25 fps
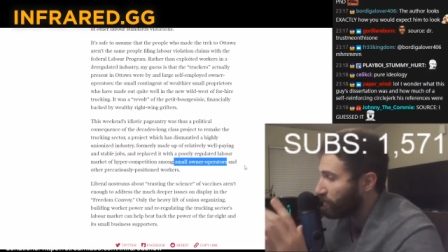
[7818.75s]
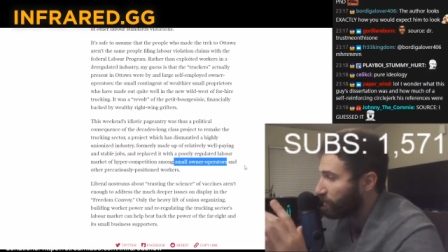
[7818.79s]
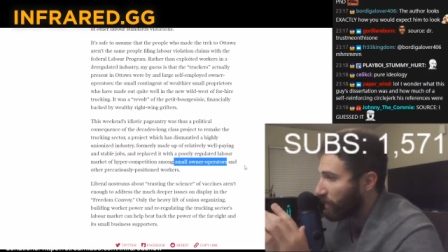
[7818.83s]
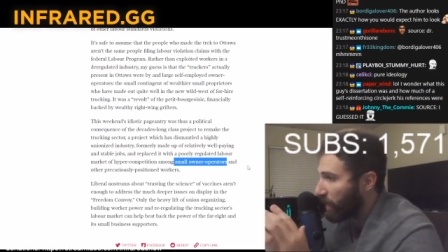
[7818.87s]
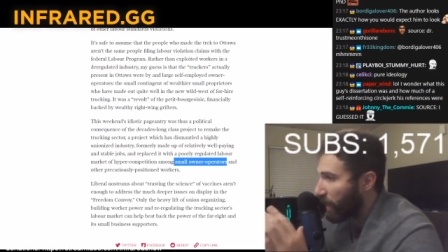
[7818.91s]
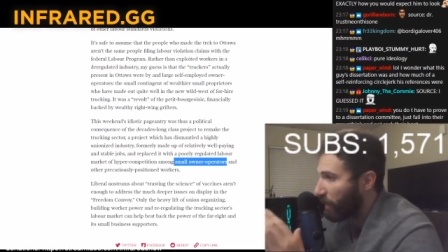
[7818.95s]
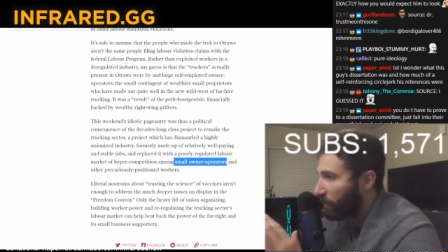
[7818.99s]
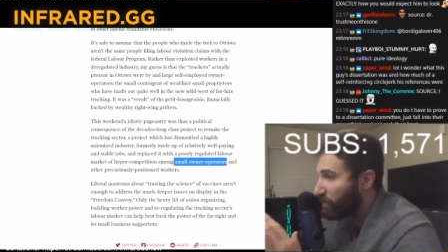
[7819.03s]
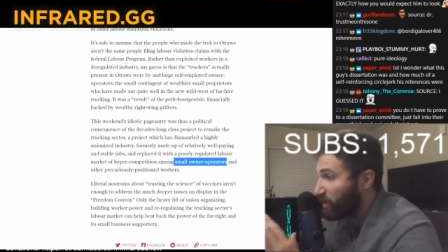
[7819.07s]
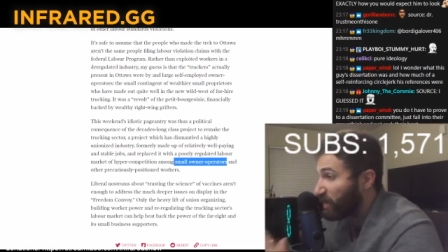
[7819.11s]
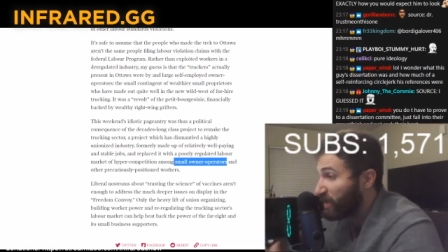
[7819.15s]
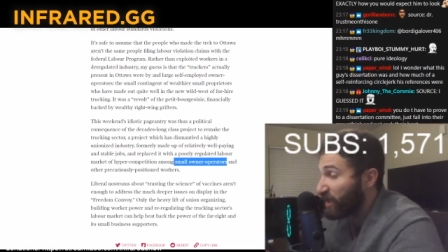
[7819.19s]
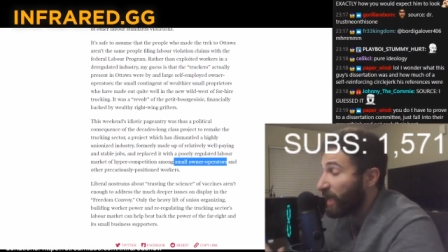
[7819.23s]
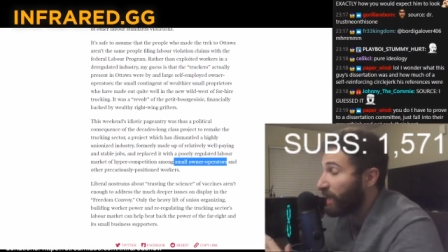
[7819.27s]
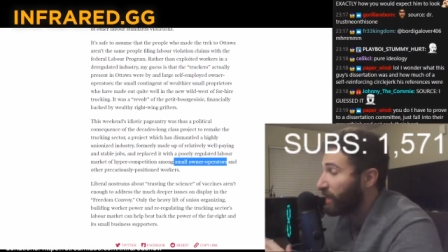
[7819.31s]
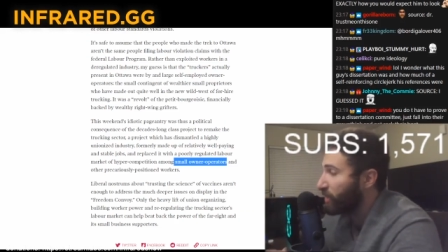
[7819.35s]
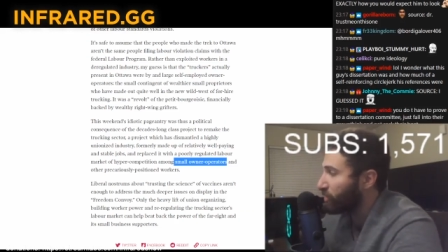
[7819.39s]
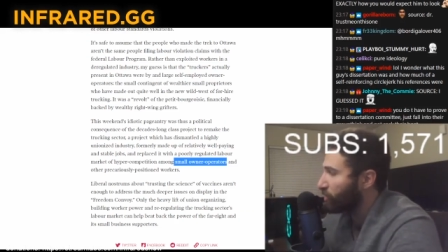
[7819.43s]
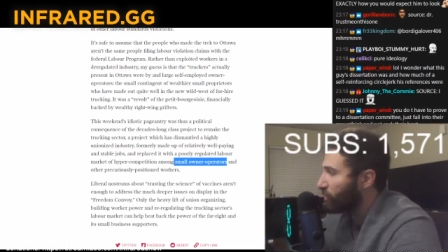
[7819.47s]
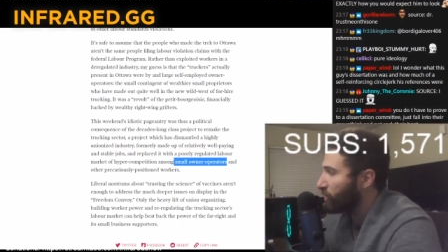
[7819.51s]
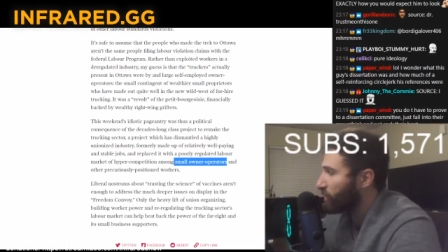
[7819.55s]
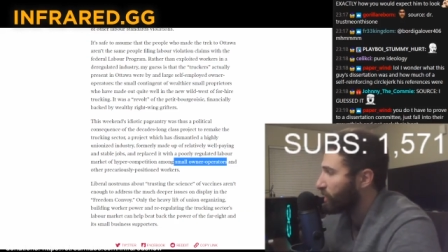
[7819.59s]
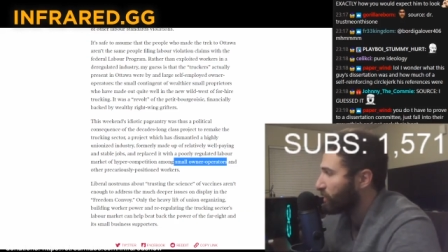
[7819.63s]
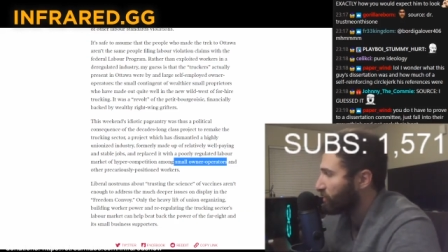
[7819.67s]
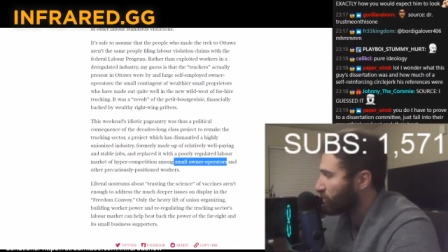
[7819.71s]
a
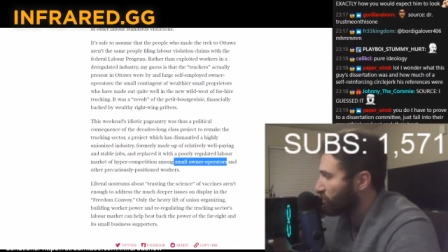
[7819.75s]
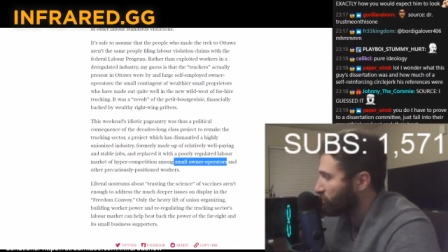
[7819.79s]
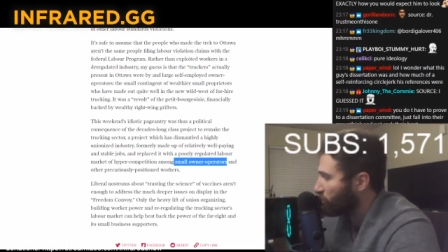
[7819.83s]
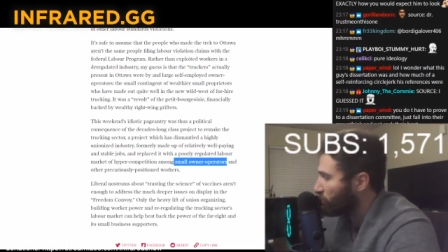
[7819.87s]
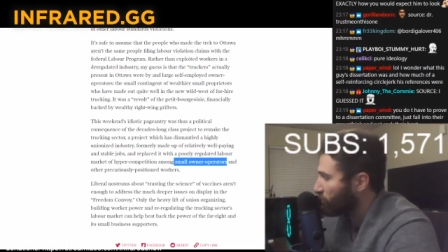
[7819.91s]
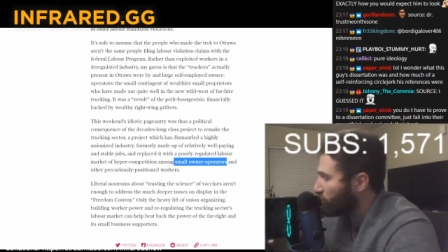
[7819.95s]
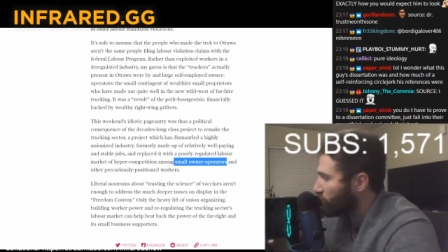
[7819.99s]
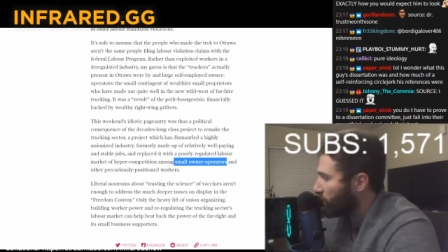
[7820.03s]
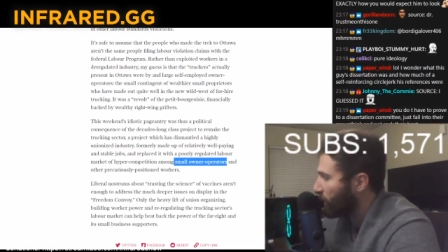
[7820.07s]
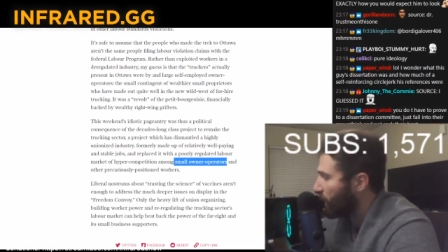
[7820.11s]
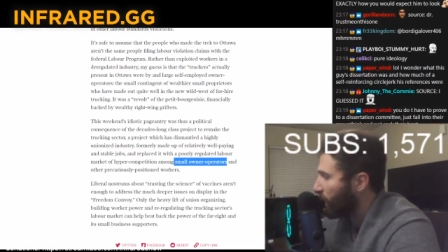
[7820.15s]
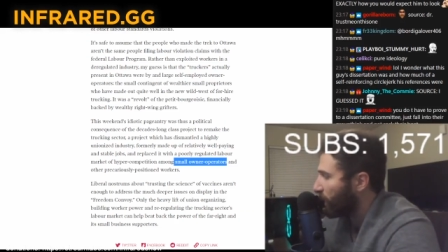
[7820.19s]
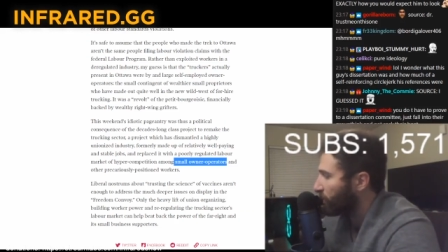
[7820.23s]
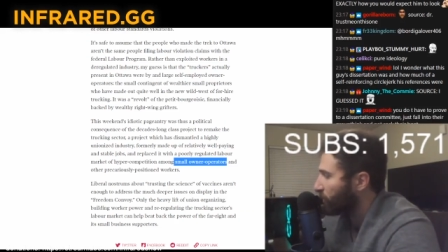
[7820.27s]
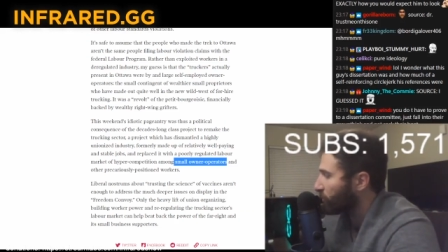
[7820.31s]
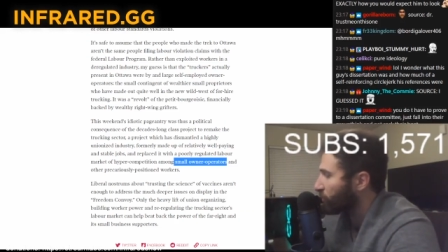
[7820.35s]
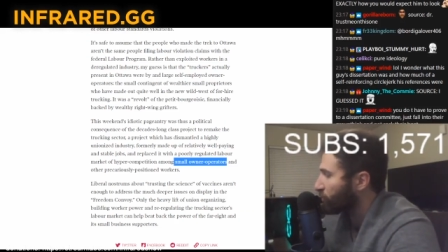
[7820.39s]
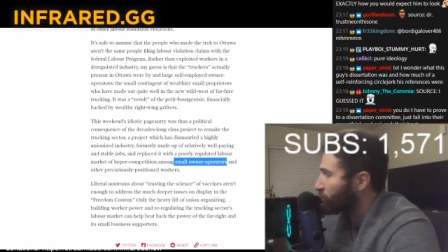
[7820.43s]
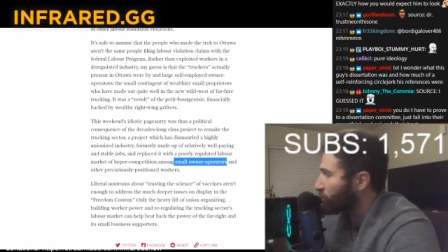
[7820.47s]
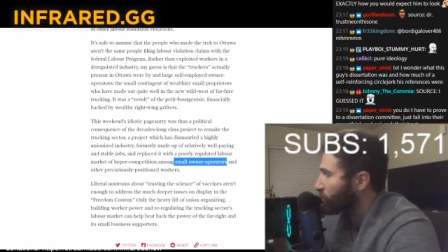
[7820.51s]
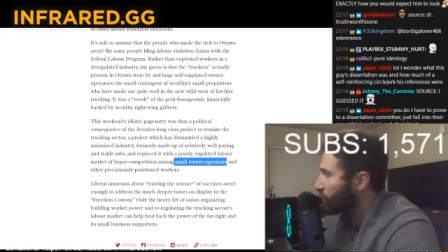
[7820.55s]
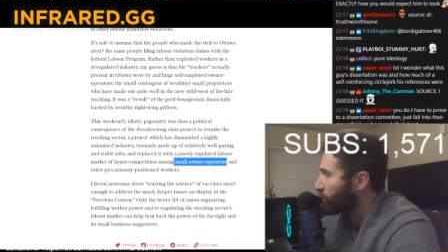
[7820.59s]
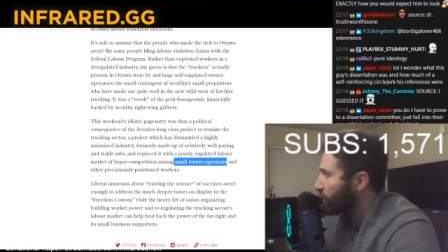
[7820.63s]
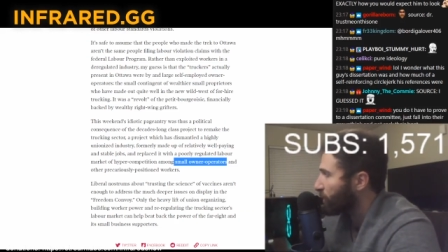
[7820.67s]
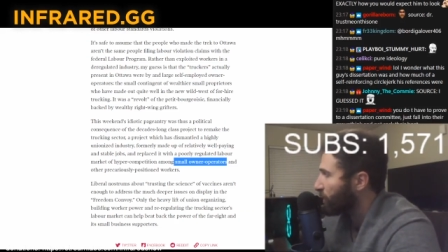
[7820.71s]
phd in
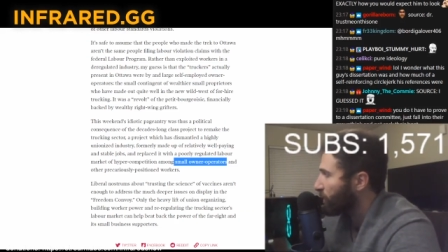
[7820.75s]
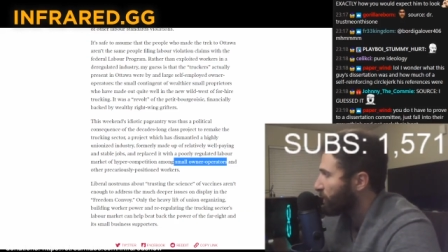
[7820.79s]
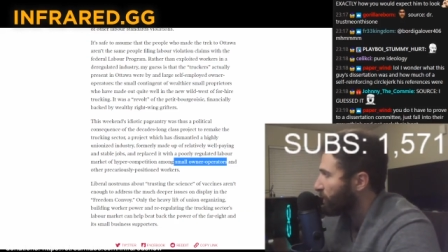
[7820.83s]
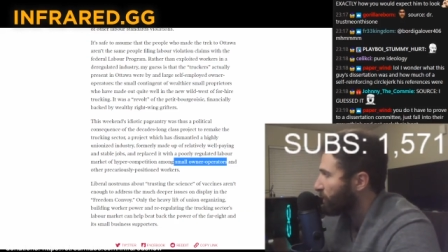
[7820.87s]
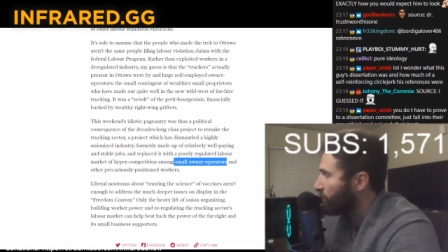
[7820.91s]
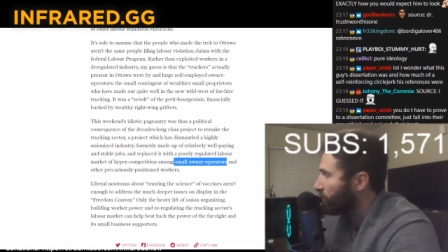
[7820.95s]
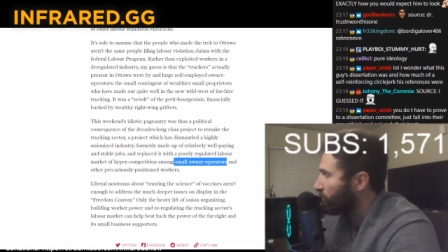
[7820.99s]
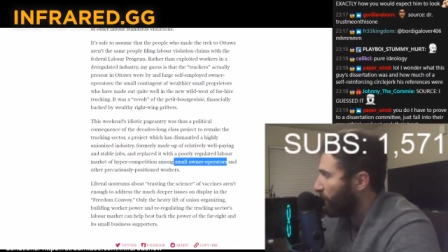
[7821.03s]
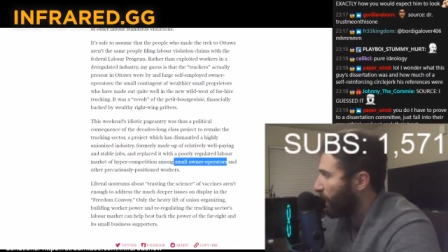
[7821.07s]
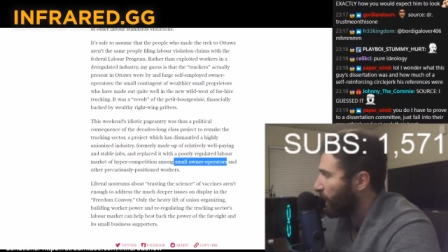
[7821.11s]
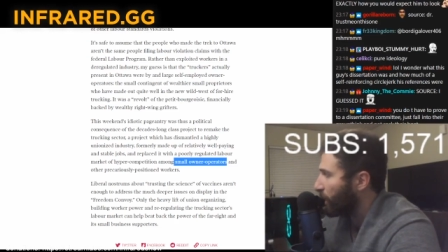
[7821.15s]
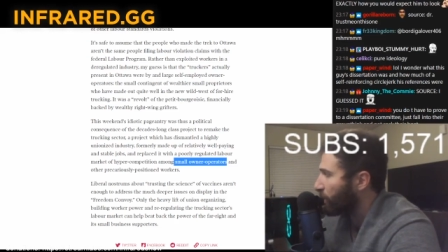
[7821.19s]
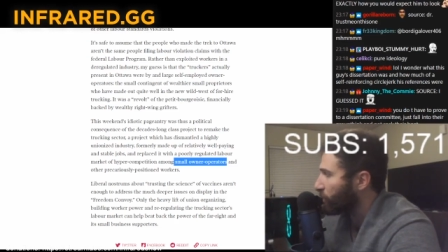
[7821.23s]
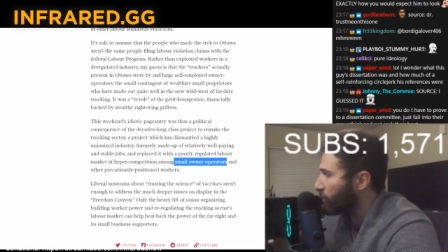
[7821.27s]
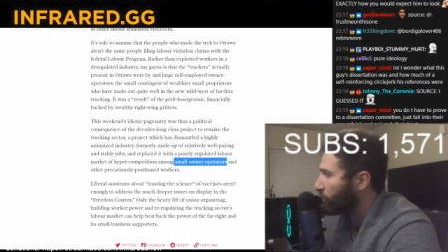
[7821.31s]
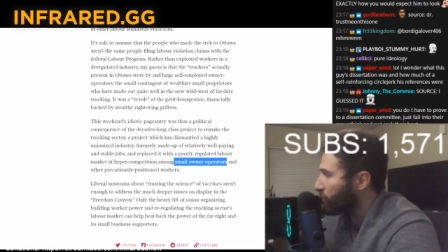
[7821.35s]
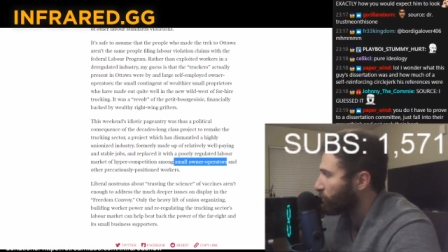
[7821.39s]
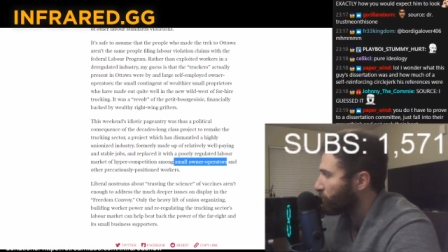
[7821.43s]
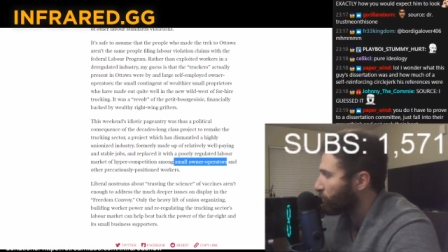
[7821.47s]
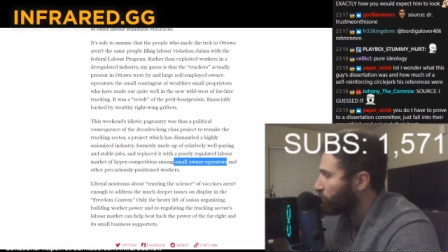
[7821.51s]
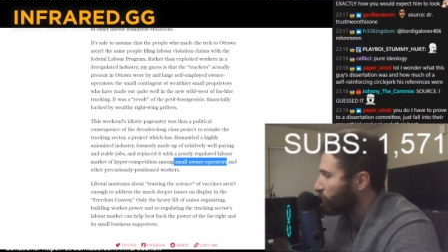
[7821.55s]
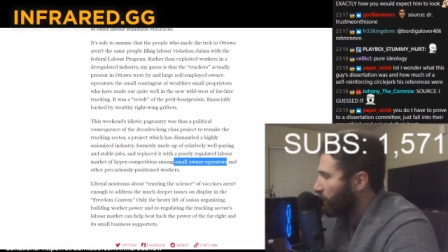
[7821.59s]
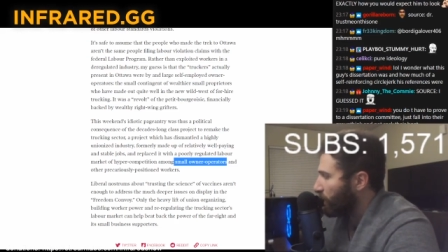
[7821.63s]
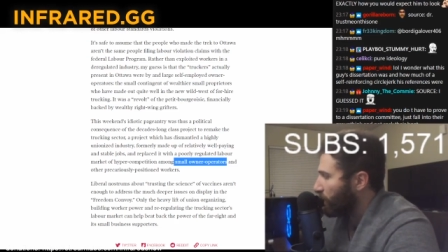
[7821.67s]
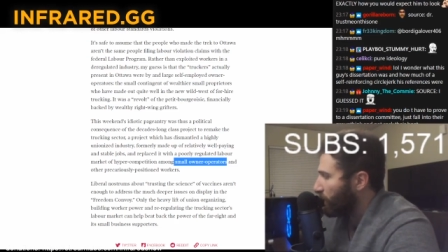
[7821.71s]
sociology mind
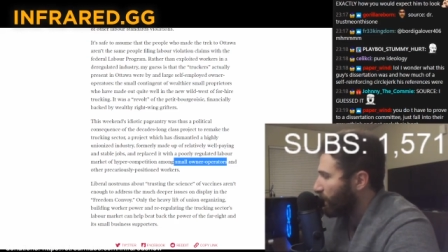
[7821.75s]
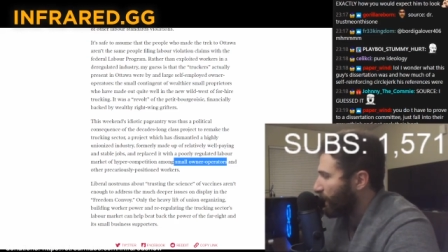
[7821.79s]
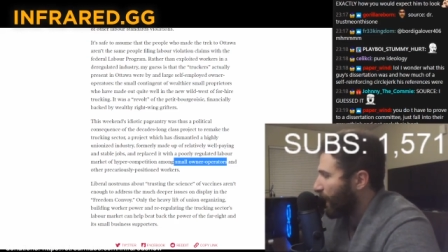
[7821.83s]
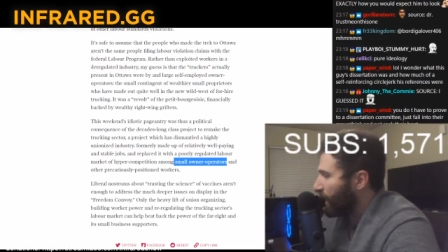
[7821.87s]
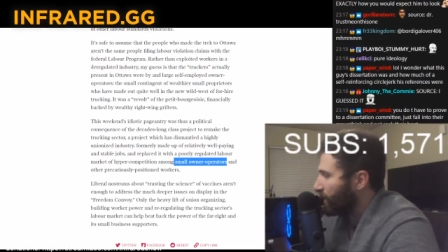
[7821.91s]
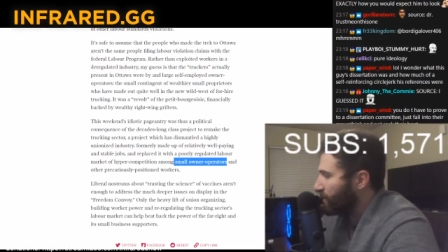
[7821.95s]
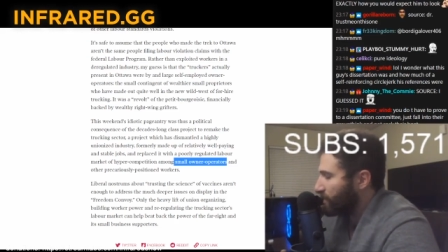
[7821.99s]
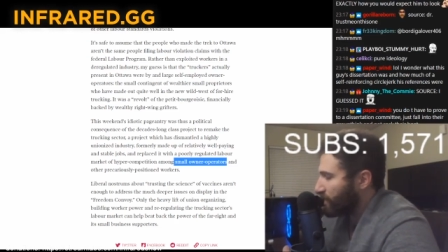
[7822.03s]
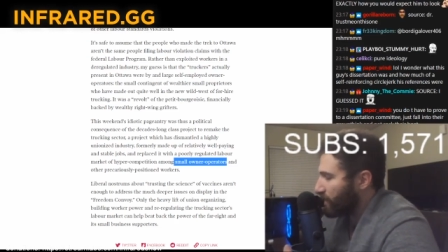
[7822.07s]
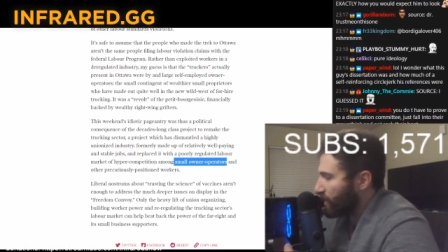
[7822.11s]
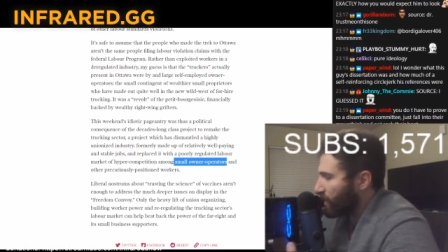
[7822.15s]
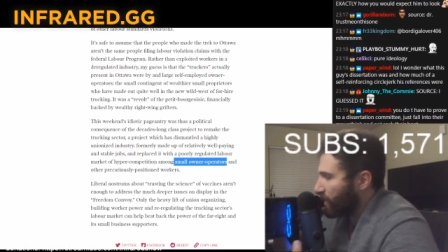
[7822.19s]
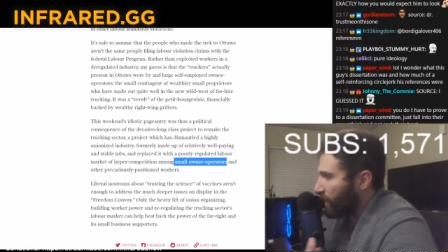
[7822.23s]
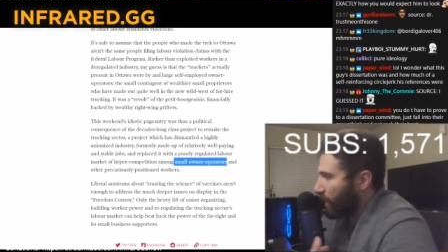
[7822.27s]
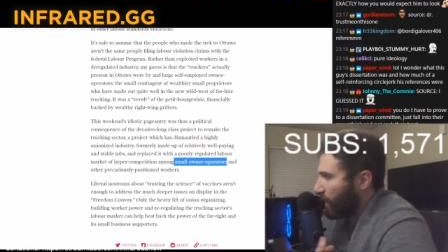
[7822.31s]
you guys